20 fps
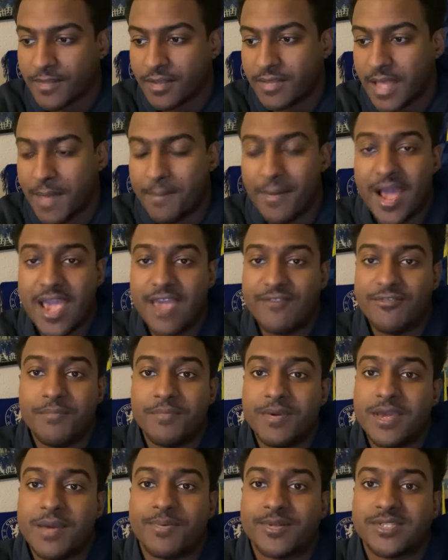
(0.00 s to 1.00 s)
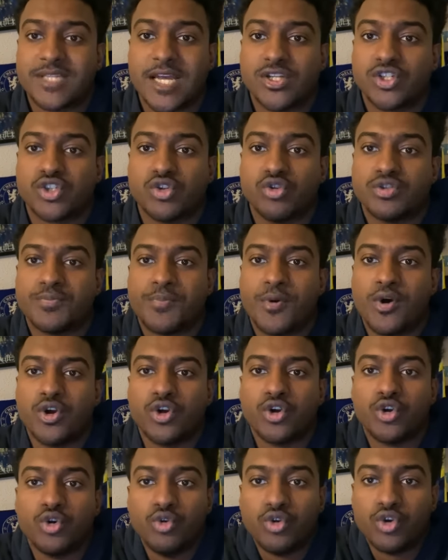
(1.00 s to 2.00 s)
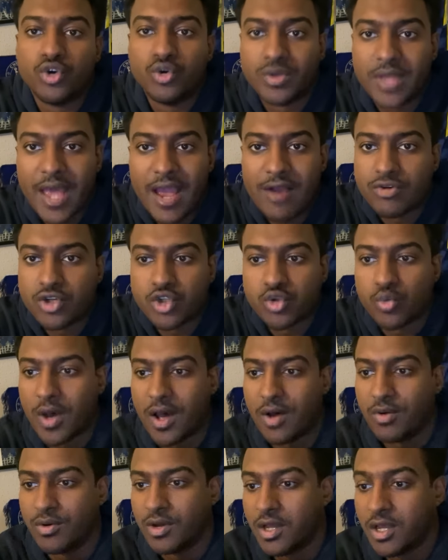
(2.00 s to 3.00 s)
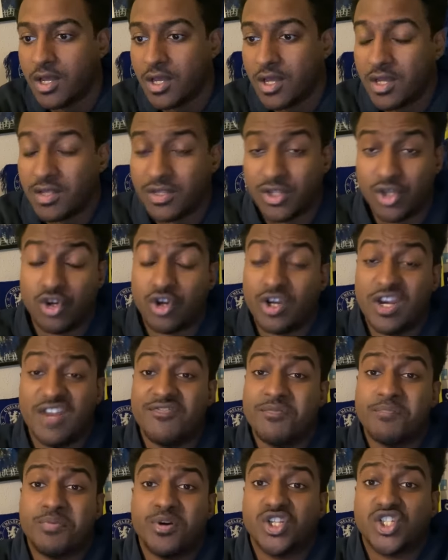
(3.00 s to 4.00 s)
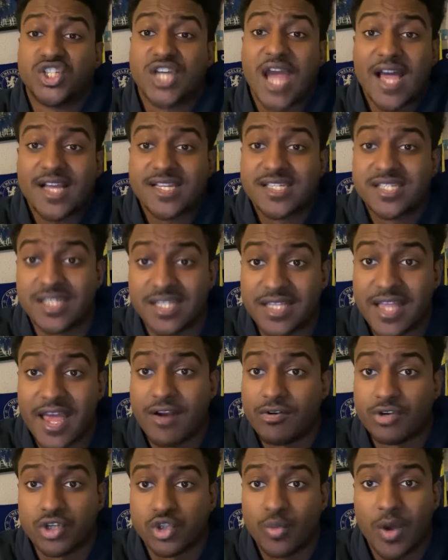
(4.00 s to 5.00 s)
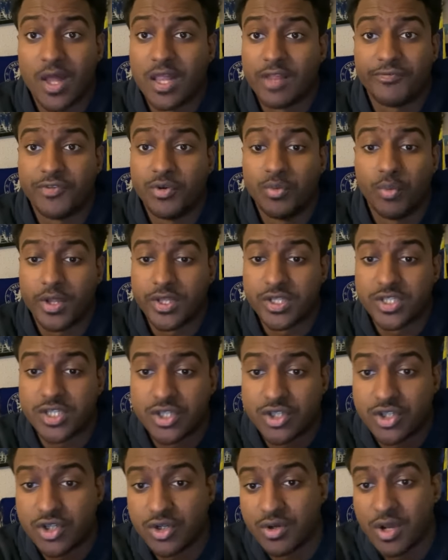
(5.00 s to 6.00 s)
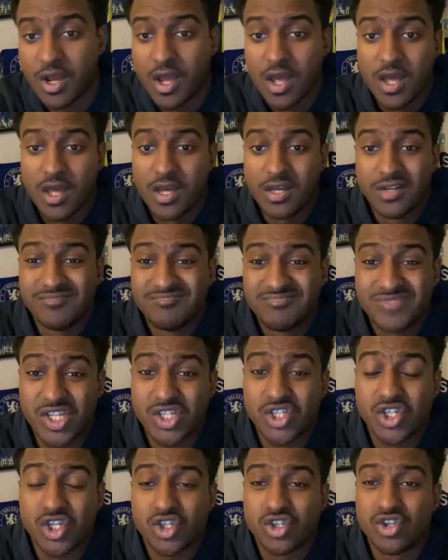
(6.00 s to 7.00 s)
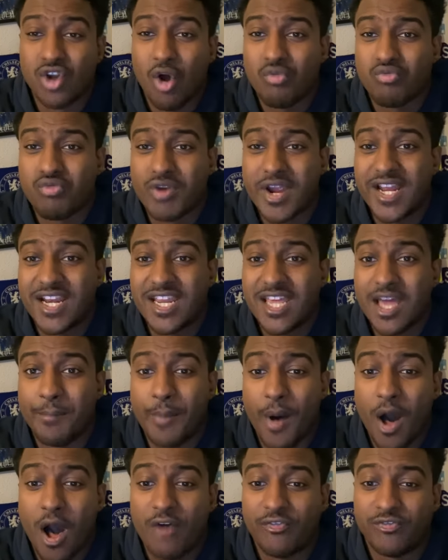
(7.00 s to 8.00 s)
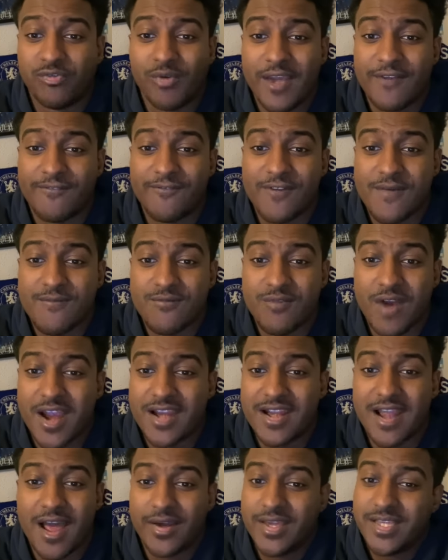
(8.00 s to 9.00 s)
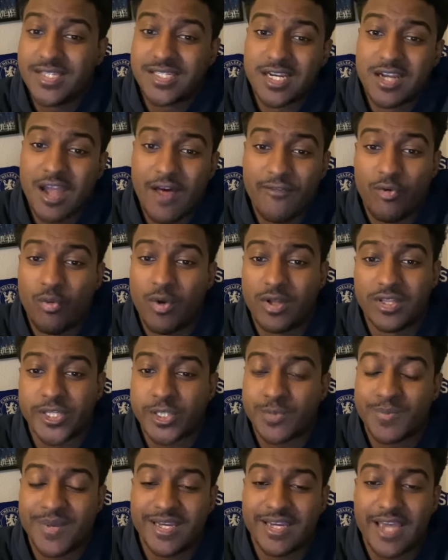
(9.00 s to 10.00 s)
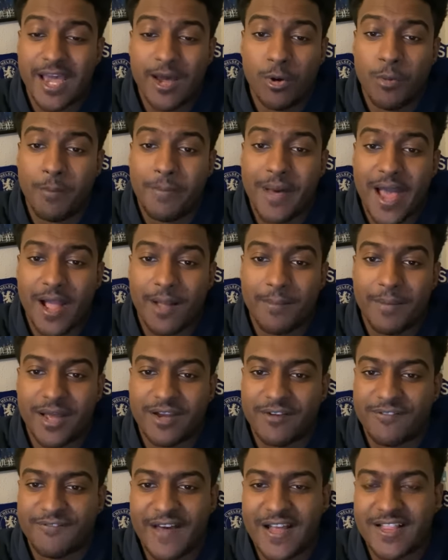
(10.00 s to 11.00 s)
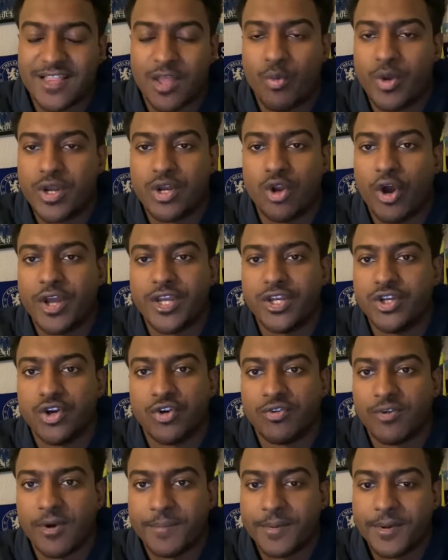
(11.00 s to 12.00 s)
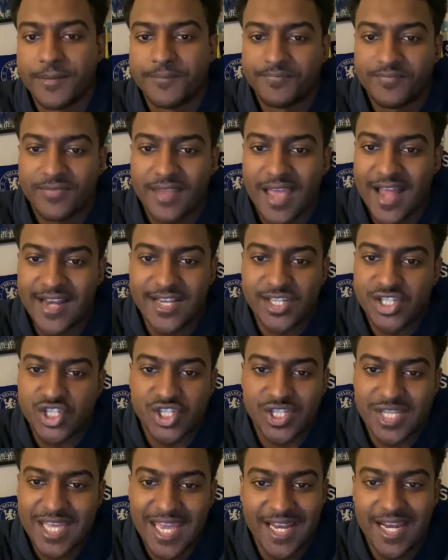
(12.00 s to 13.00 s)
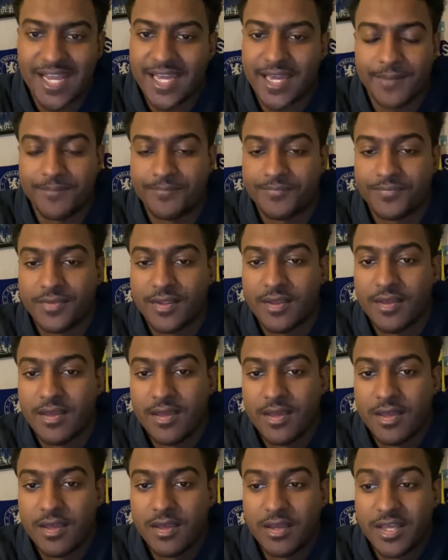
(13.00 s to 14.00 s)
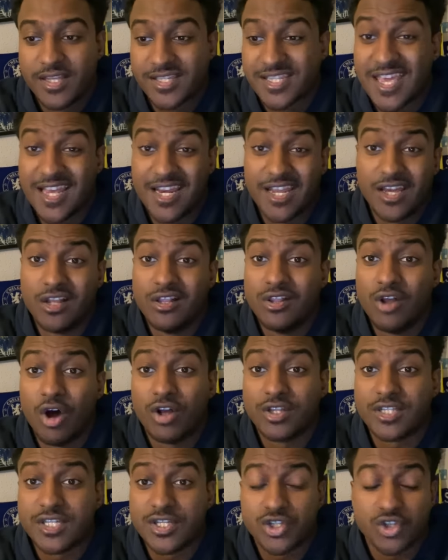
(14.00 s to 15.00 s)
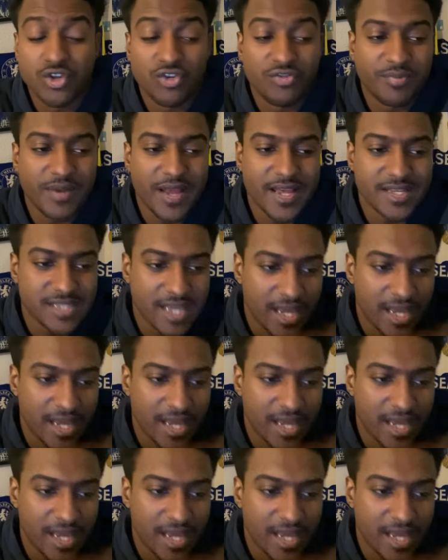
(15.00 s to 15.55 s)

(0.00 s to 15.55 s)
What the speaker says: There might even be a potential to put Nkunku there as well. You could even put Jackson there as well if you wanted to. There's just not really a pathway for him right now. He's another one that's being held back by the fact that we're not in Europe. And it's just killing him. It's killing a lot of these youth players.